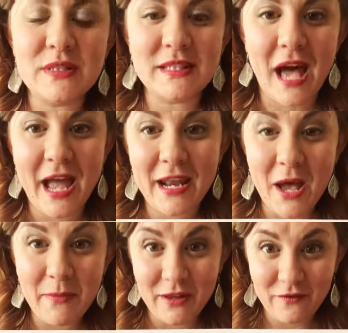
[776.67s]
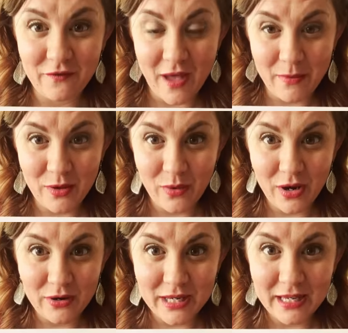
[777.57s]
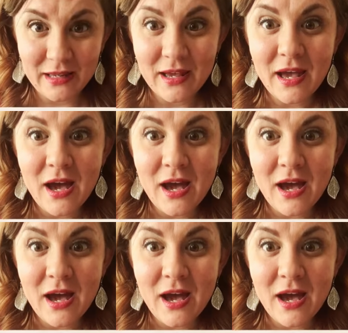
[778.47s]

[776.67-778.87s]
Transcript: sign up in February